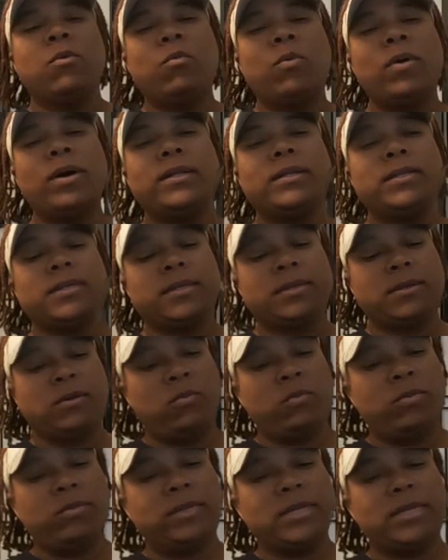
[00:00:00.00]
what the
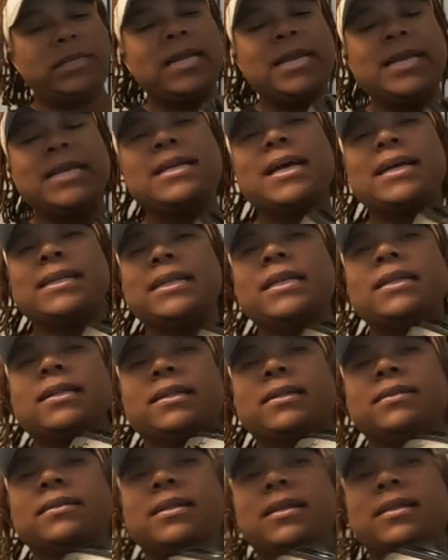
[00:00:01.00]
the thing I
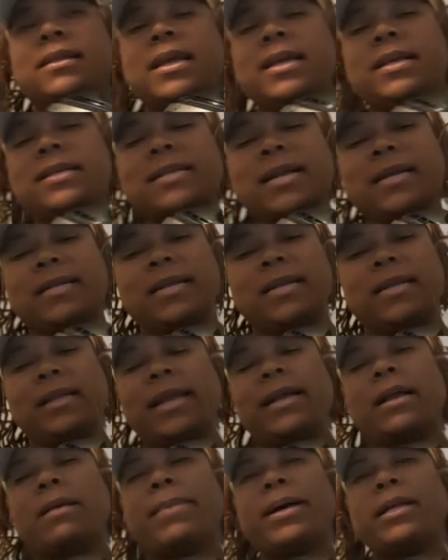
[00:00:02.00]
didn't the things I didn't
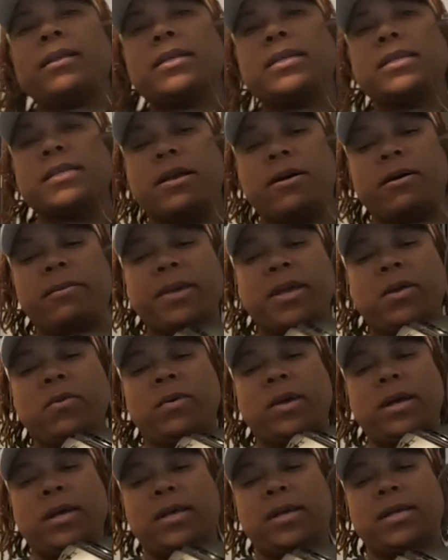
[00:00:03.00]
like about this helmet
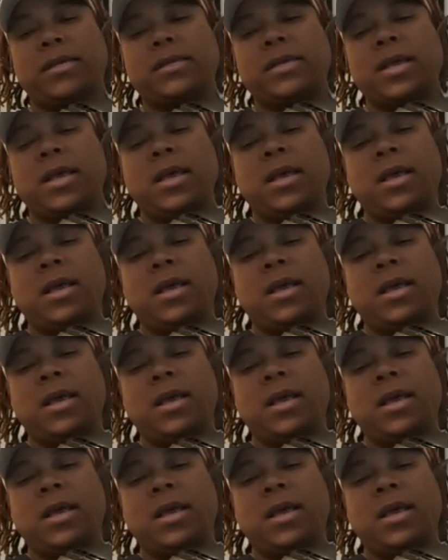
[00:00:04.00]
was